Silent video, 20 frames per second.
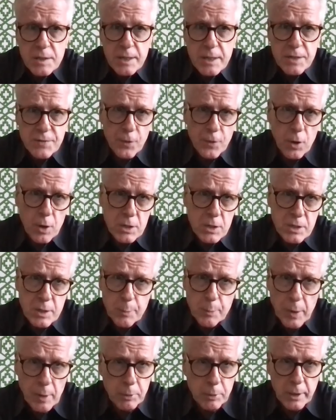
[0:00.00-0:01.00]
as far as the
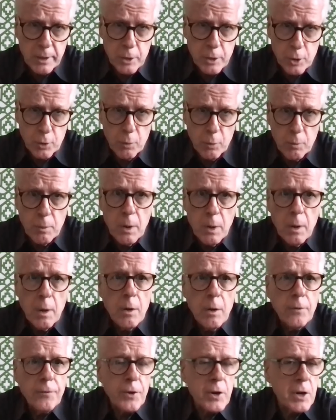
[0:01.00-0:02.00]
public knew,
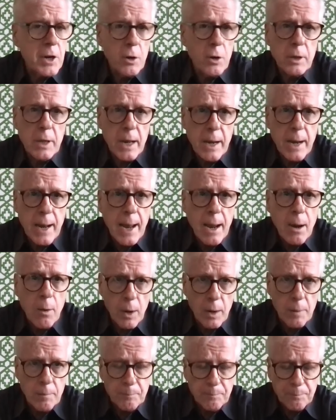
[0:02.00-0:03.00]
for nearly an
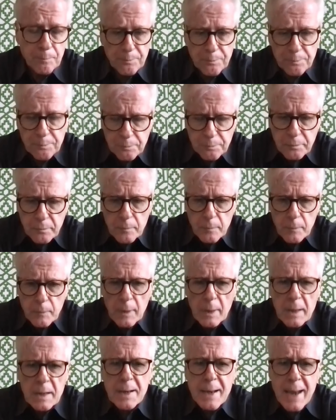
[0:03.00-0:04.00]
hour.
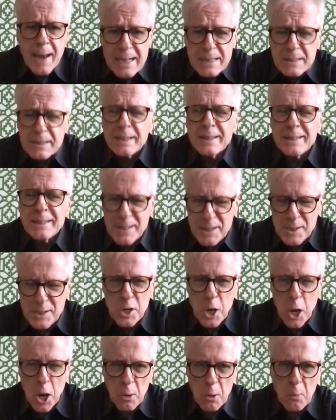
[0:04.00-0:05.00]
NASA did
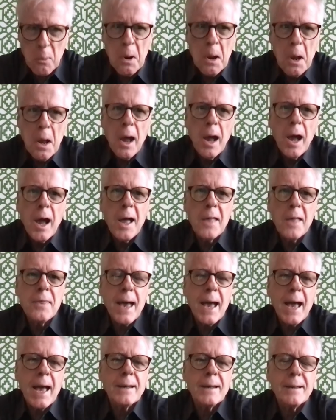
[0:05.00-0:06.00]
know
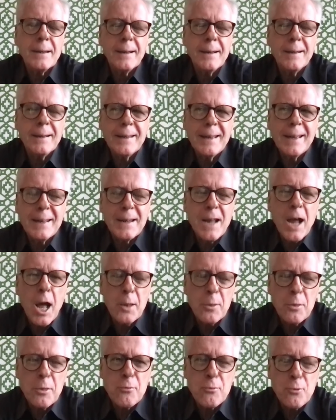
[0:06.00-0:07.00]
that uh, he had
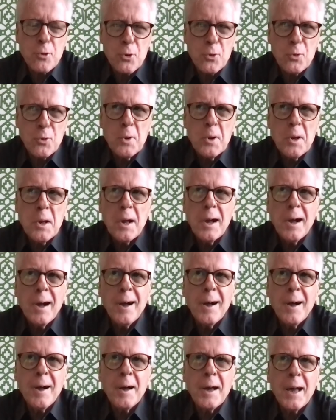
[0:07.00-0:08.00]
gotten through
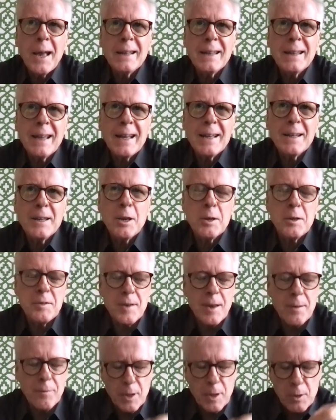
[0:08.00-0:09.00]
uh, and landed
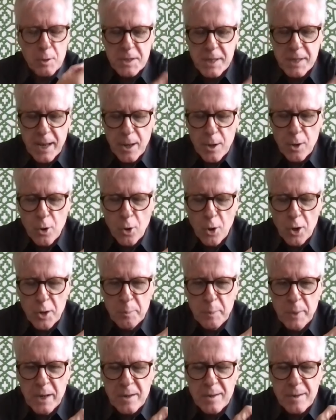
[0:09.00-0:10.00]
safely because they had a
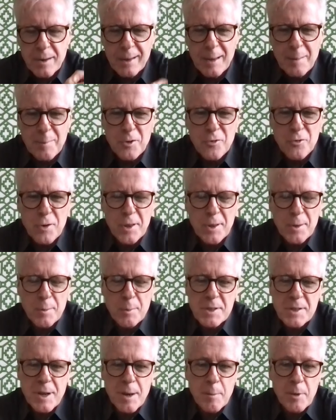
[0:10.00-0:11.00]
heartbeat telemetry that
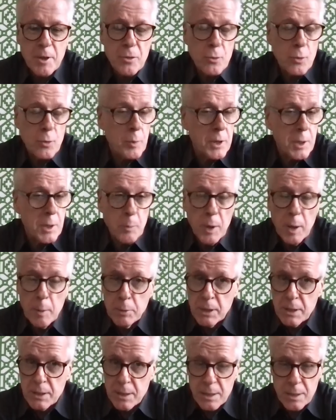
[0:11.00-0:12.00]
was coming through, but the
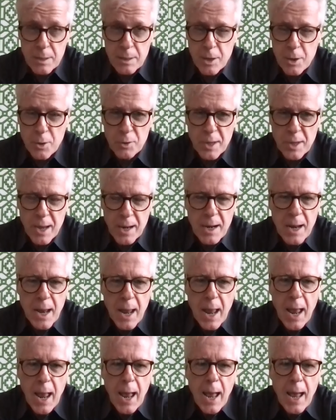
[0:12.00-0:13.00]
public didn't know that.
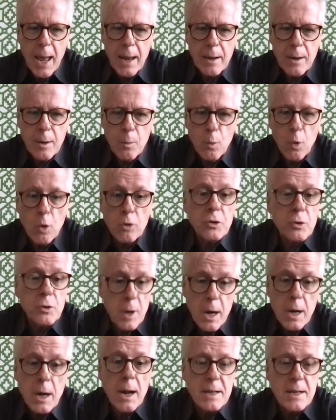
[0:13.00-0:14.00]
And Walter
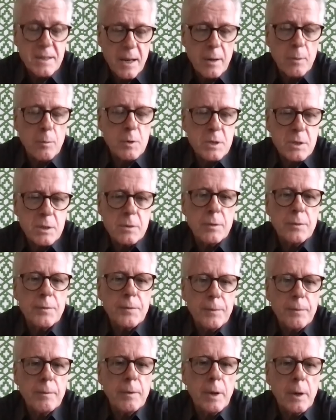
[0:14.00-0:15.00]
Cronkite said it was the
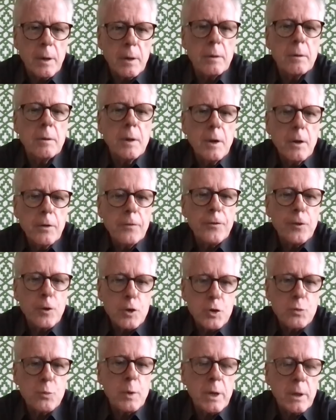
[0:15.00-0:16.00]
uh,
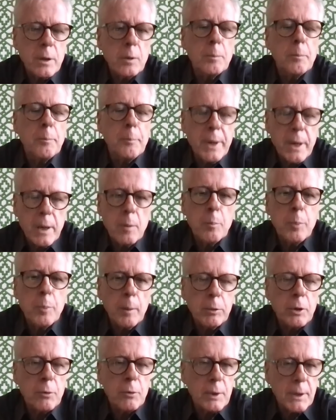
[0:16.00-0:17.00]
first real big
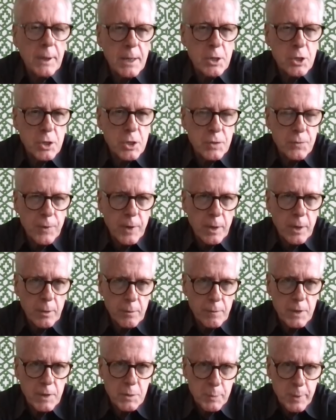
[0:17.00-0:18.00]
public relations failure
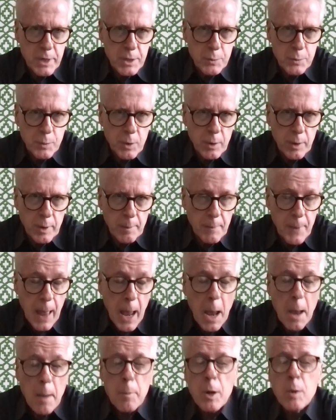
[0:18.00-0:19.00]
of the space program.
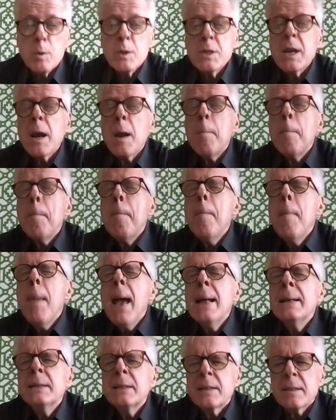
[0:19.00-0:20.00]
But it was an
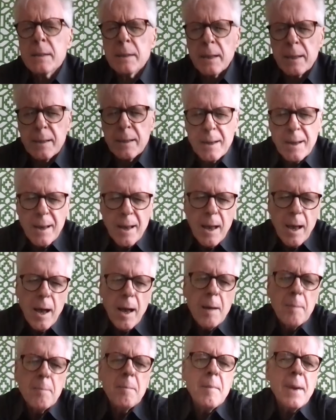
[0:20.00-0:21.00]
immensely,
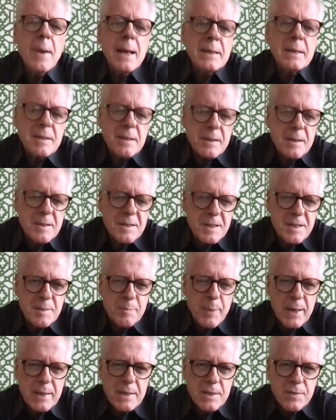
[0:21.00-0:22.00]
immensely
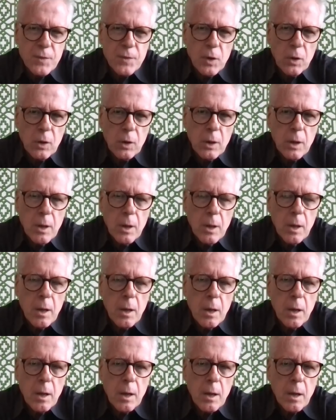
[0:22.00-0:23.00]
suspenseful
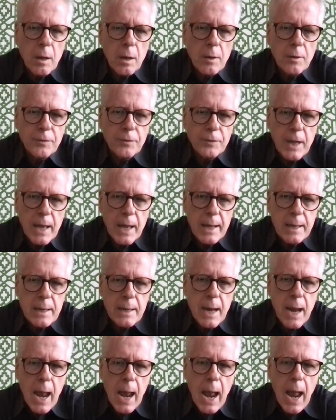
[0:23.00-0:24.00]
uh, flight.
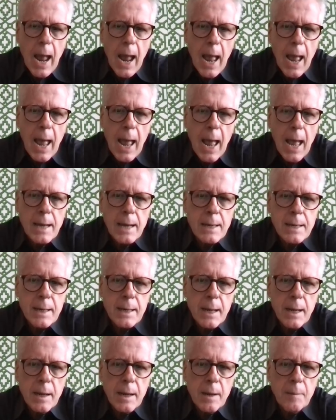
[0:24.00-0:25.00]
And
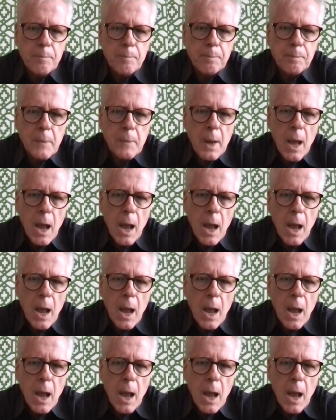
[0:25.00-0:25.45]
um,